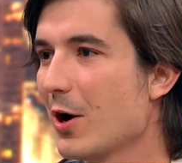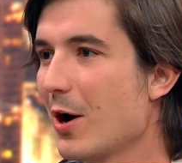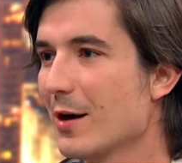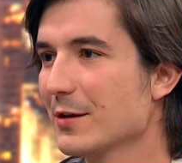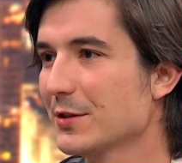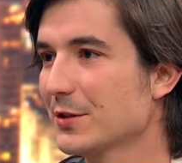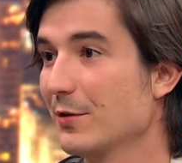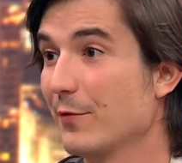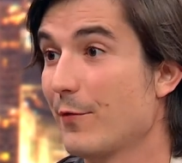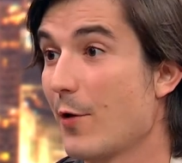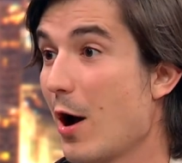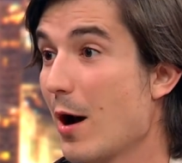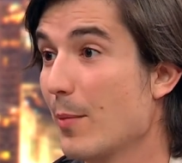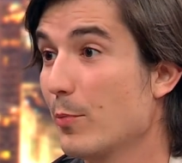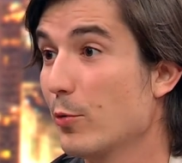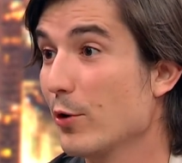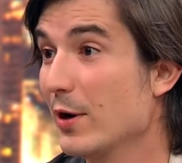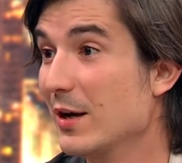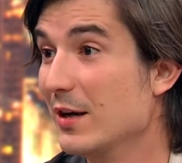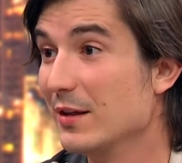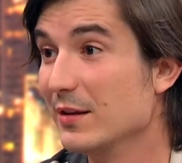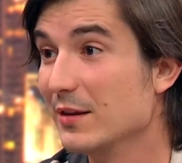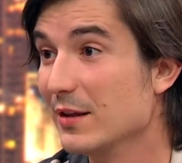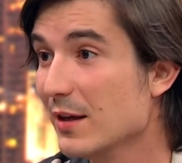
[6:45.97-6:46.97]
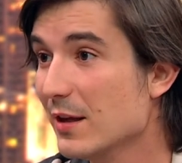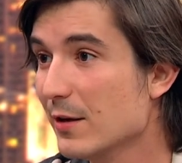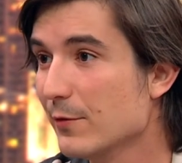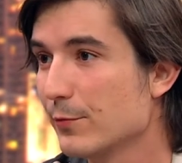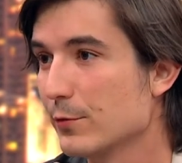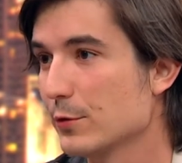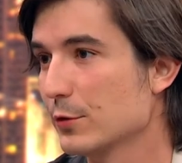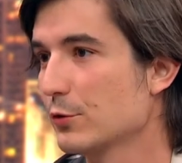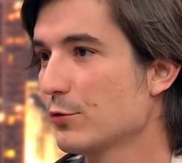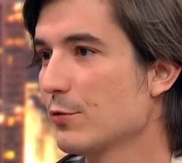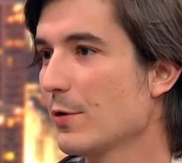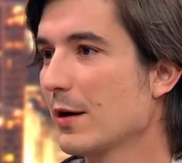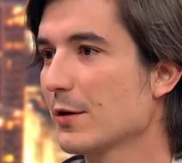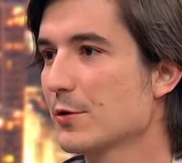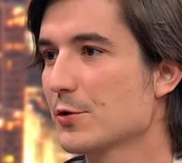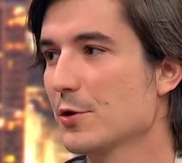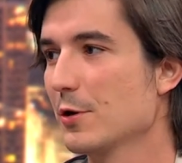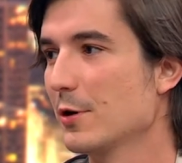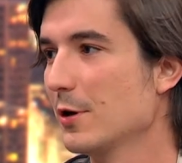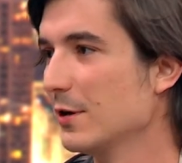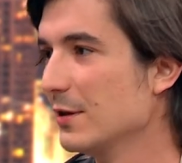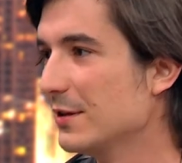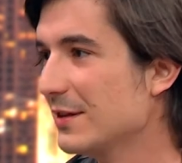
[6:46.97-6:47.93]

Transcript: the cost of operating the infrastructure,